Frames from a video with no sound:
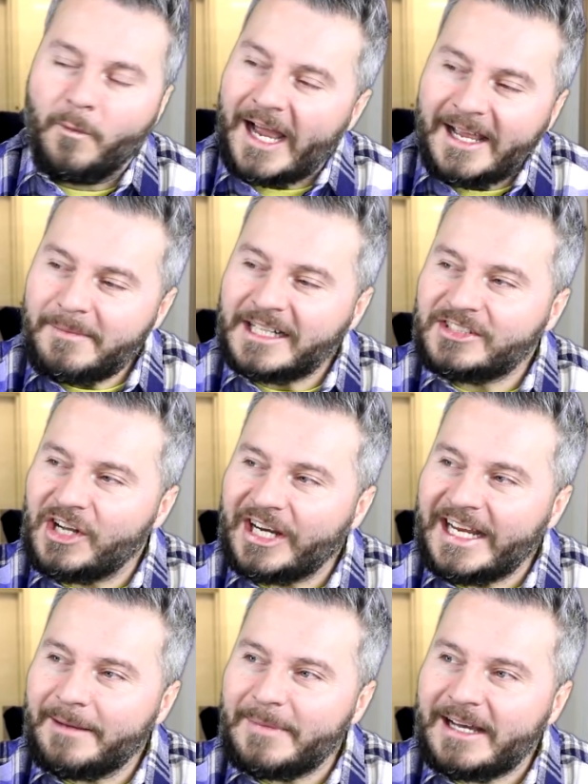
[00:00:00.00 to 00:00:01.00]
Why am I
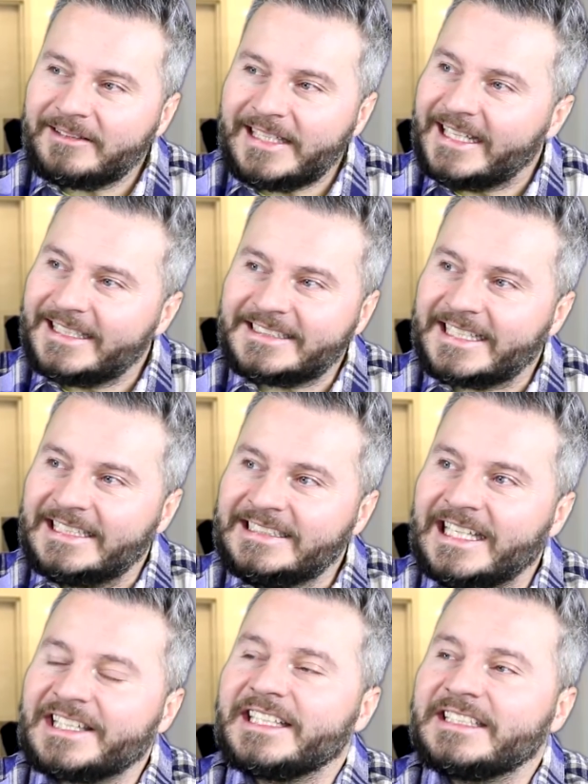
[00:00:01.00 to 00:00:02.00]
talking about that? That's got
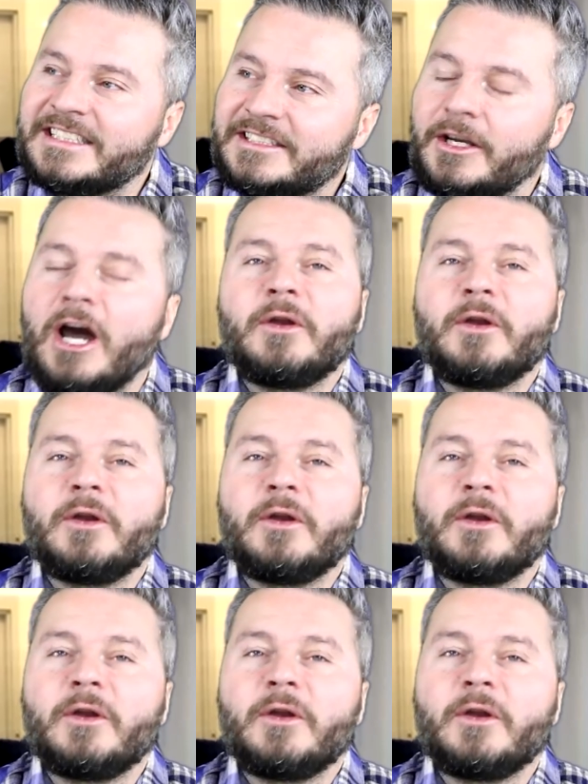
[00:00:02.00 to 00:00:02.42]
nothing to do.